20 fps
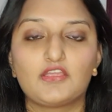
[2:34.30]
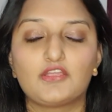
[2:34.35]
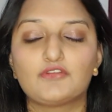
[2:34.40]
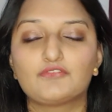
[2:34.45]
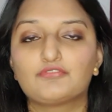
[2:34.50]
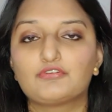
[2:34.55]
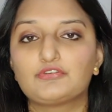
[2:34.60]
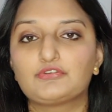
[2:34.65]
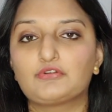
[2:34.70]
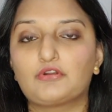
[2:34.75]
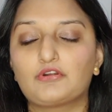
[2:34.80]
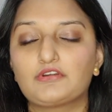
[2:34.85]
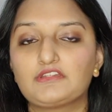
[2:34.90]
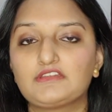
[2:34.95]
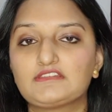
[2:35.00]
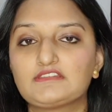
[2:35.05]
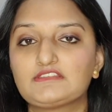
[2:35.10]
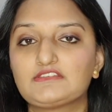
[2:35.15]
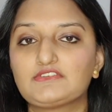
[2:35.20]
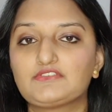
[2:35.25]
For
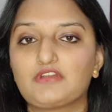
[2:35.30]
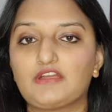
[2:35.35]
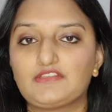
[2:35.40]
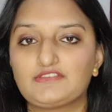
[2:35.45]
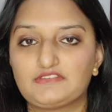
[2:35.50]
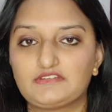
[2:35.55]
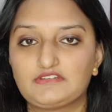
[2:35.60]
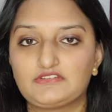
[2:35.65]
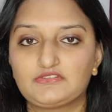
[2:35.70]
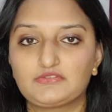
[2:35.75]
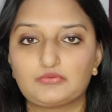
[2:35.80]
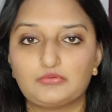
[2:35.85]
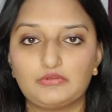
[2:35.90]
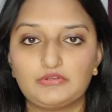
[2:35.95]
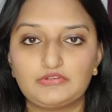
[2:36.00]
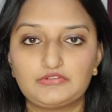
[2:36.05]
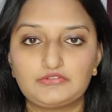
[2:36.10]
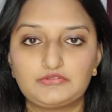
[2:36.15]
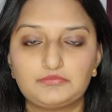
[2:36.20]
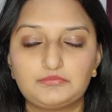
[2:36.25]
Taurians, the transit is
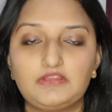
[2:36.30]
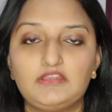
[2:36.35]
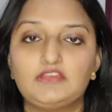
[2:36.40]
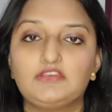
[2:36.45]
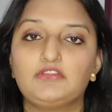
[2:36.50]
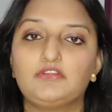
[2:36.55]
going to be in